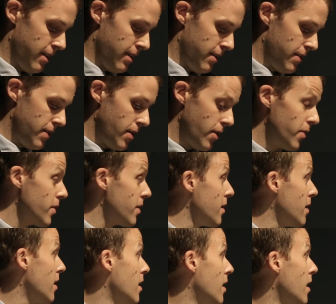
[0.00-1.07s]
So
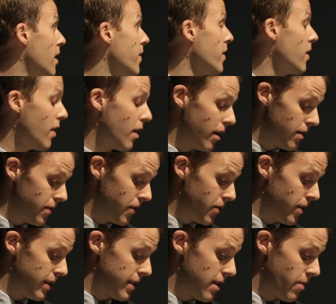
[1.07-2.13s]
there are, of
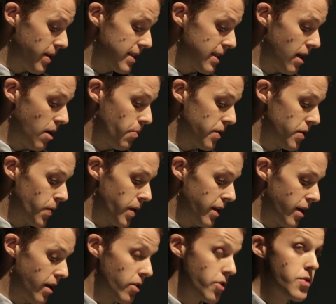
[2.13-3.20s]
course, some examples where
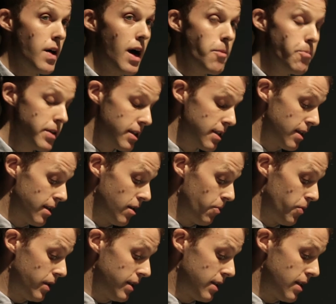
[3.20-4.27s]
the Aerotropolis and
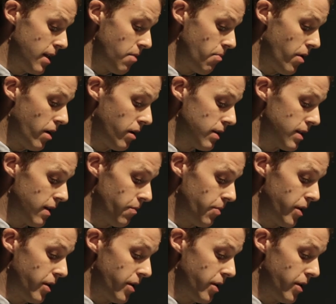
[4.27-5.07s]
airport city models have